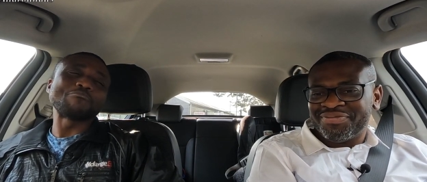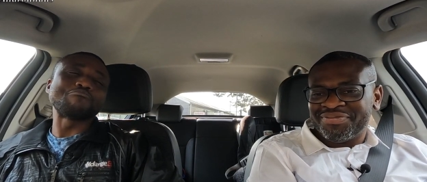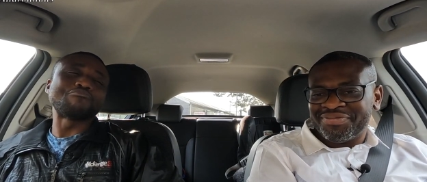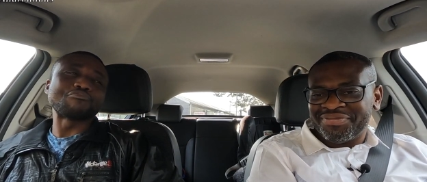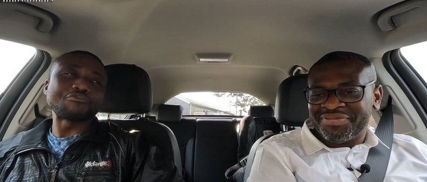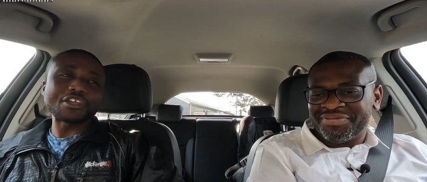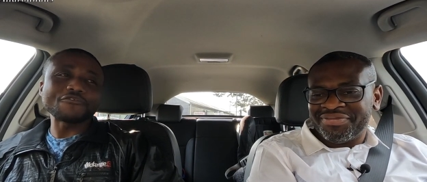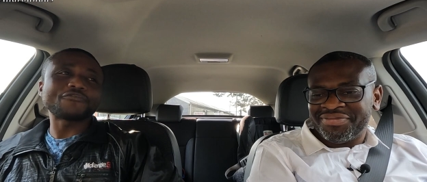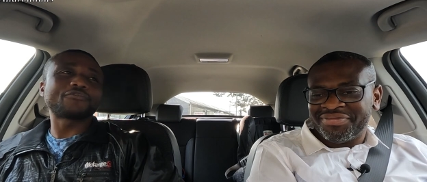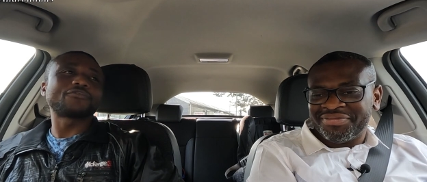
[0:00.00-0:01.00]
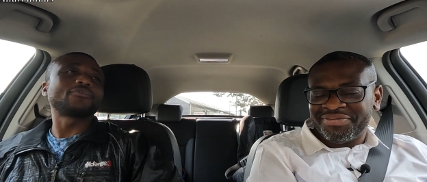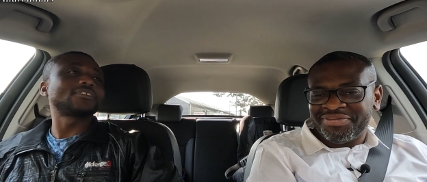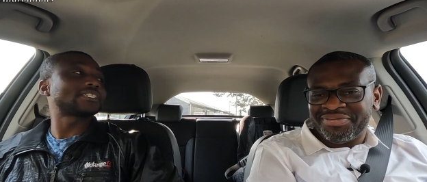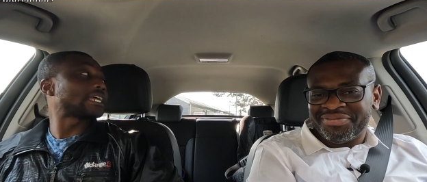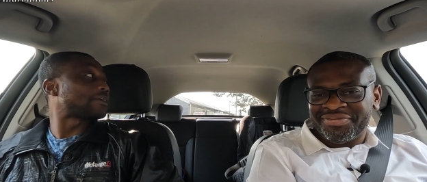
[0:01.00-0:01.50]
Speaker 1: a brief
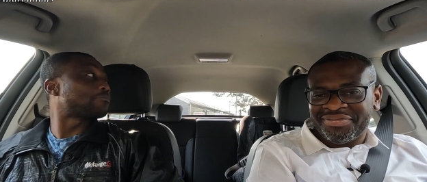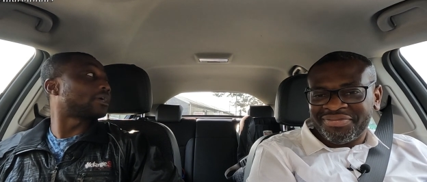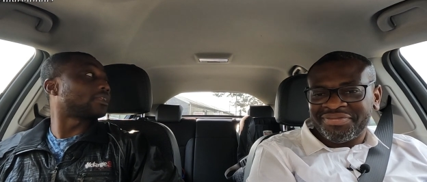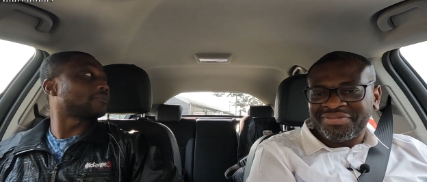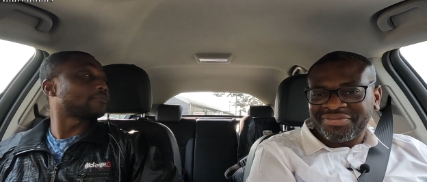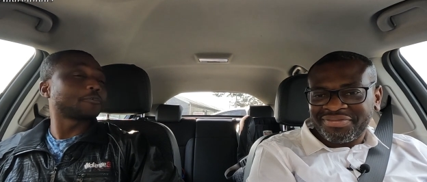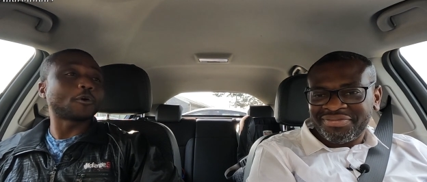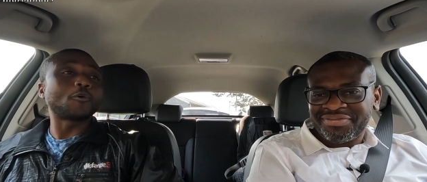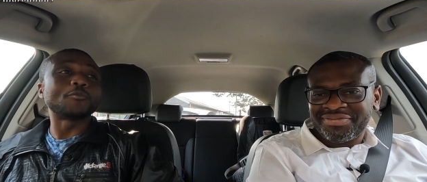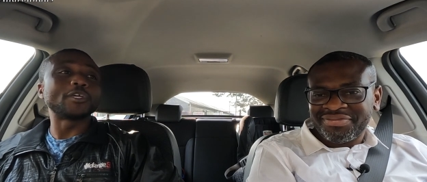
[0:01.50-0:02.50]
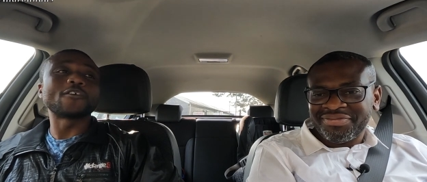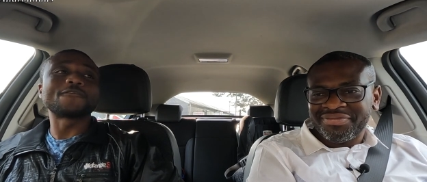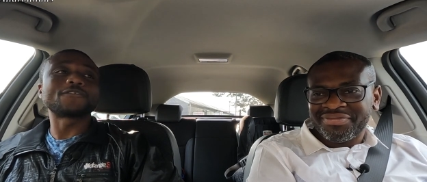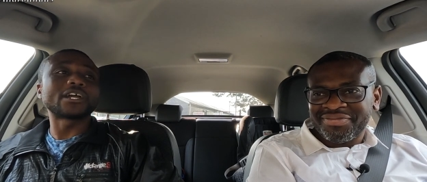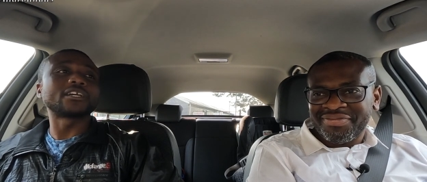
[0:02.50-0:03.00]
statement, what will be your
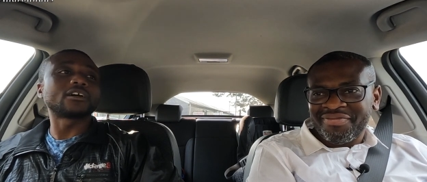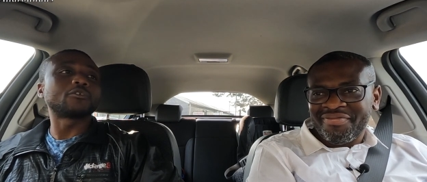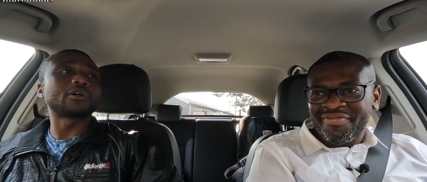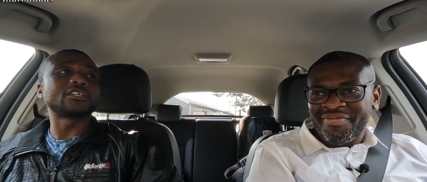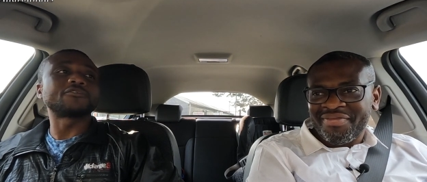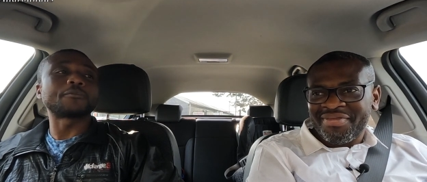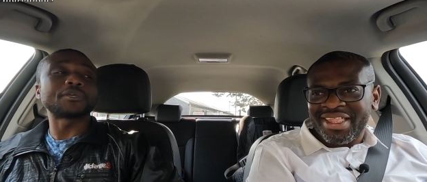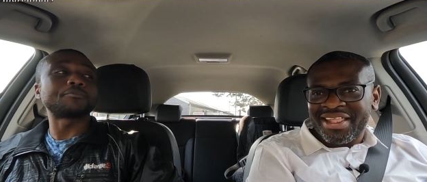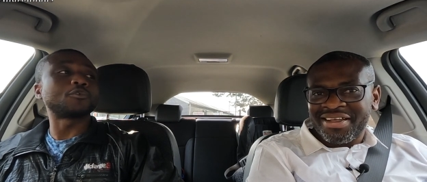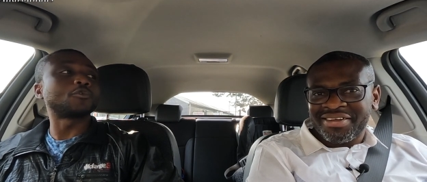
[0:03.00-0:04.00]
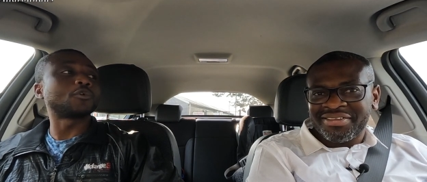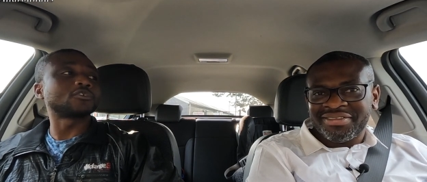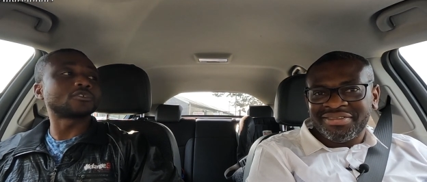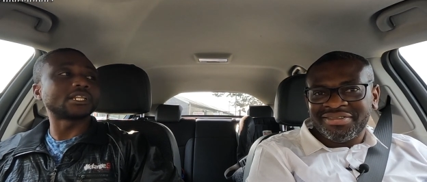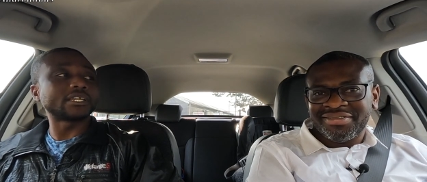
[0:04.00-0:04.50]
final words for people who
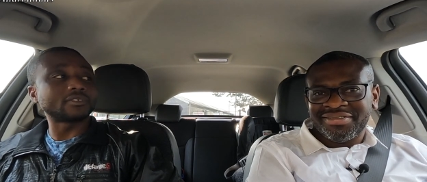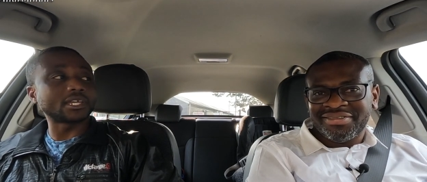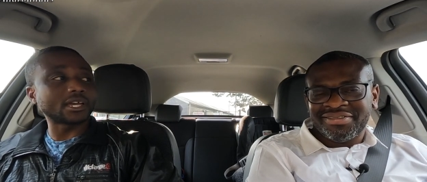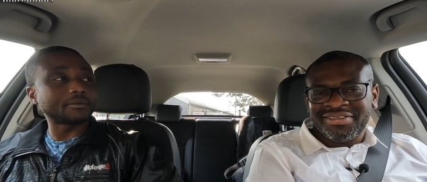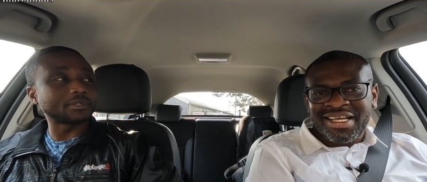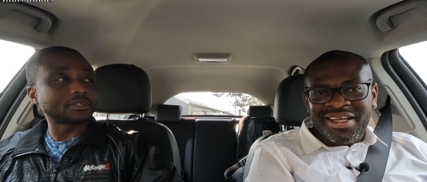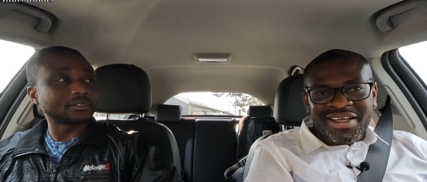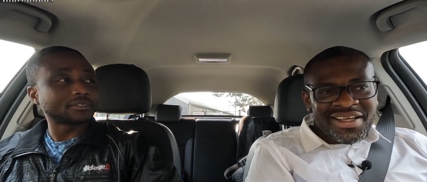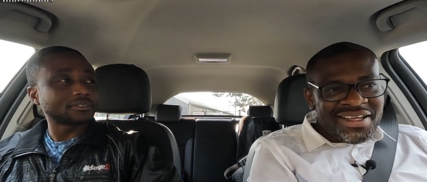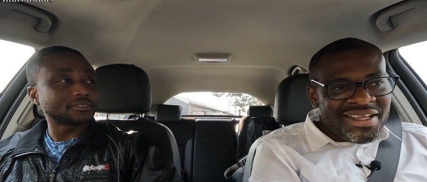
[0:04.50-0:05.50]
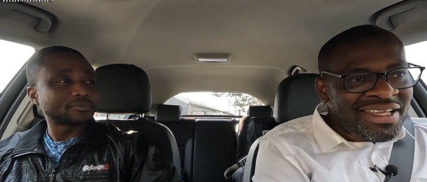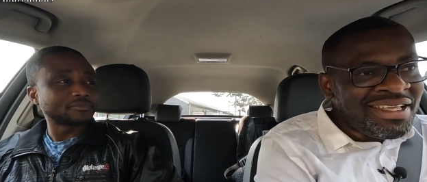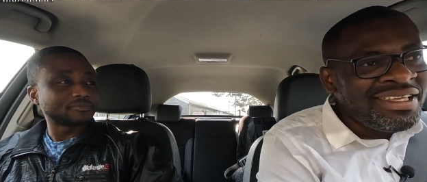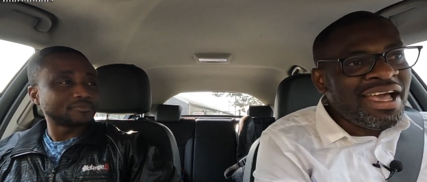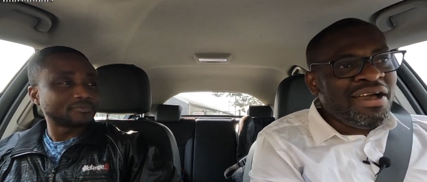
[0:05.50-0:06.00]
wants to leave the army?
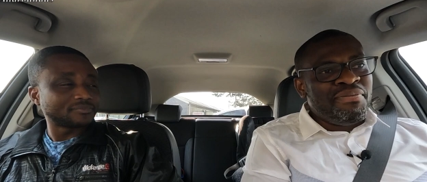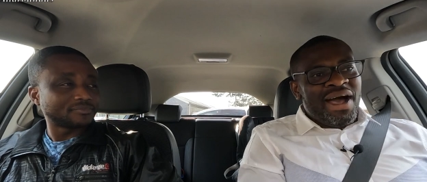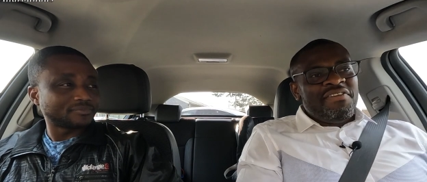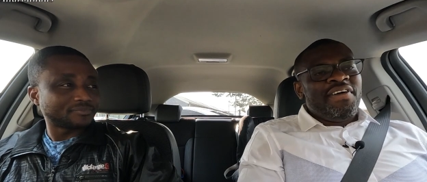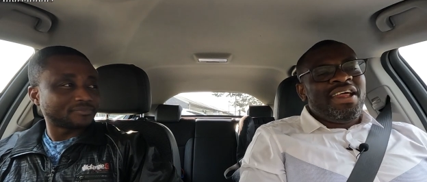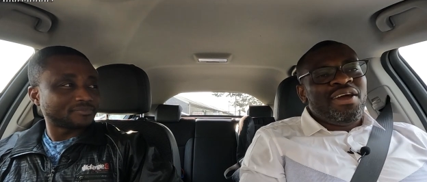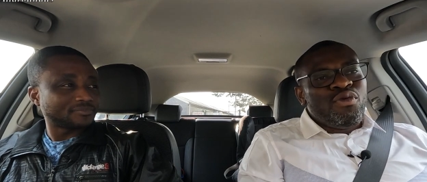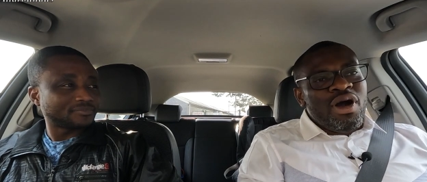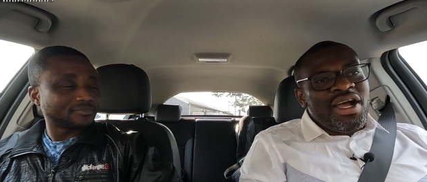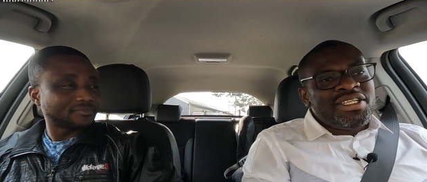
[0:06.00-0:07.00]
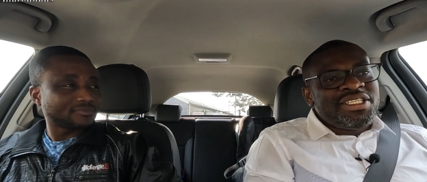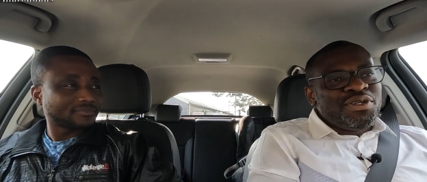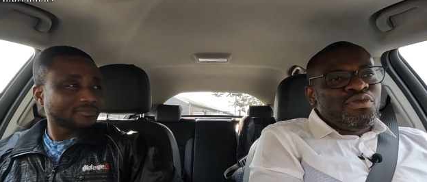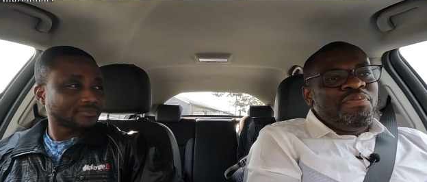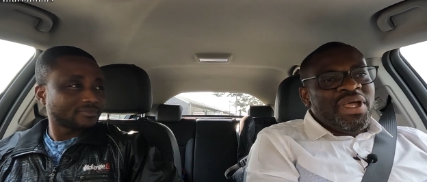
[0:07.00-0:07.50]
Speaker 2: Yeah, my final words
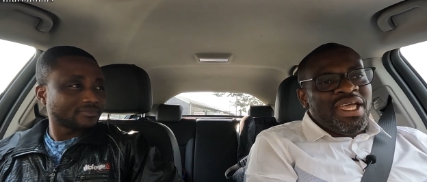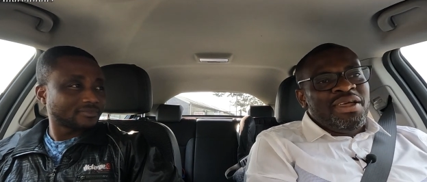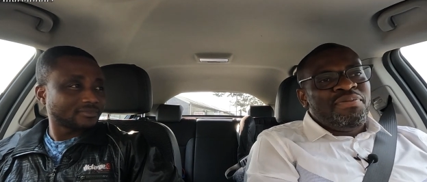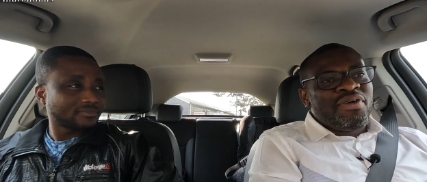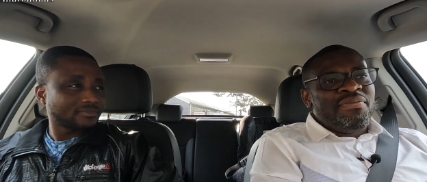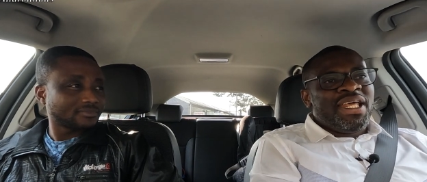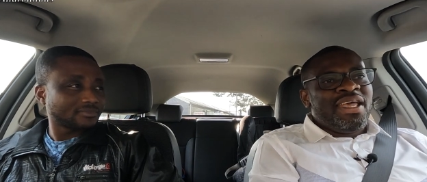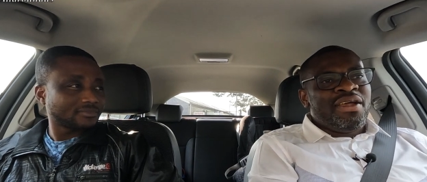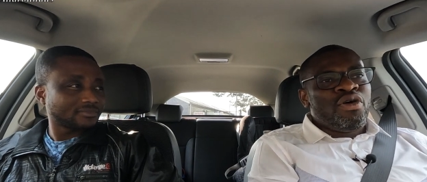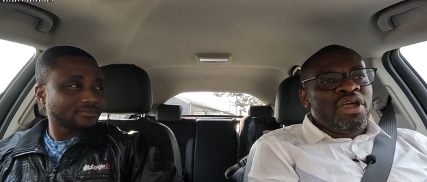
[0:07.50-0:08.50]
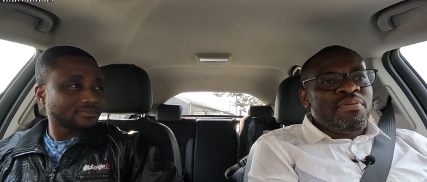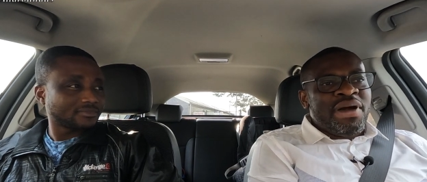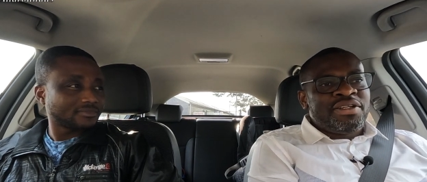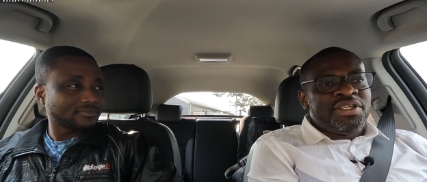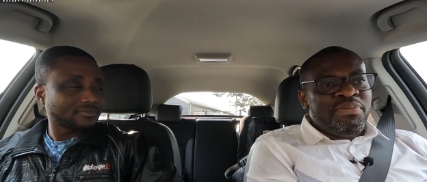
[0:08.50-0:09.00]
will be probably going
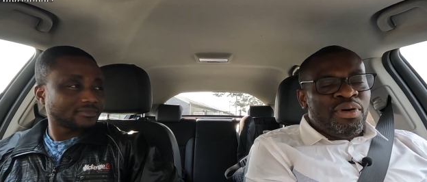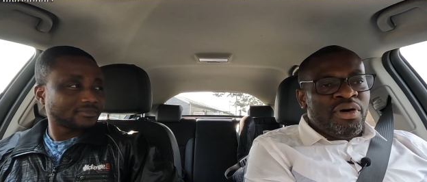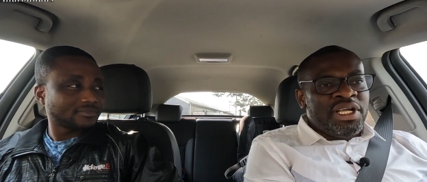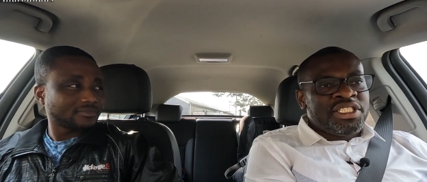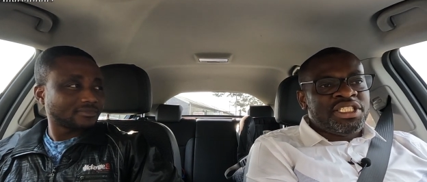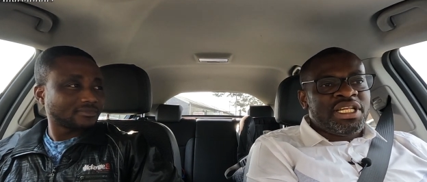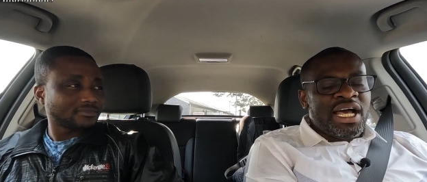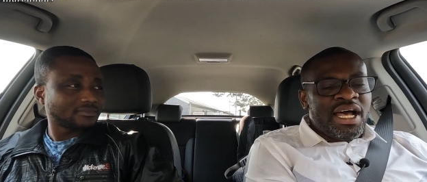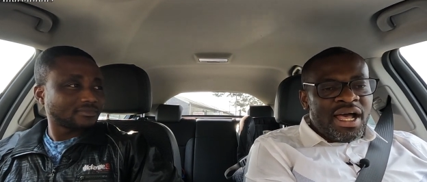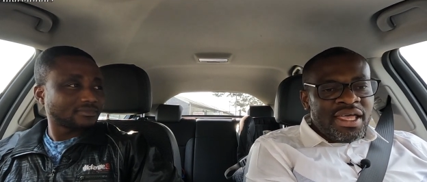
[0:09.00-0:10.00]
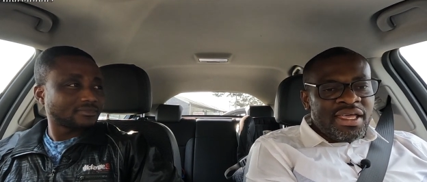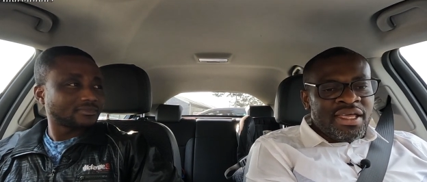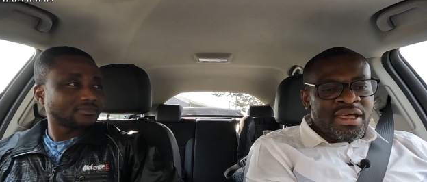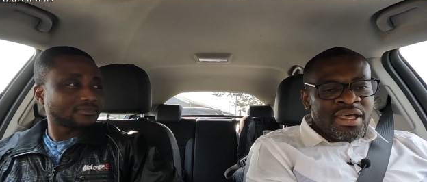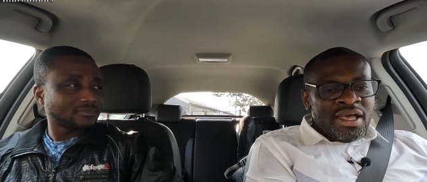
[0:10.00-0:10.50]
back to the points that
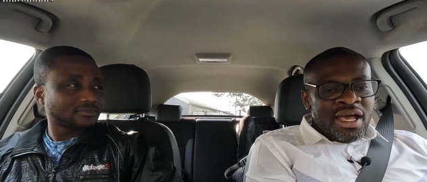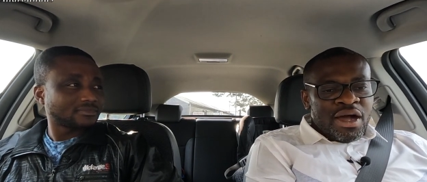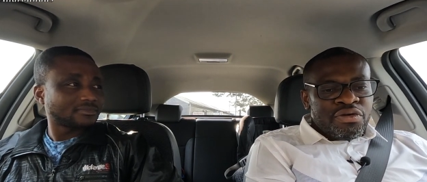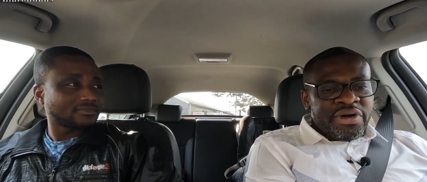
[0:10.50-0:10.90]
I, I will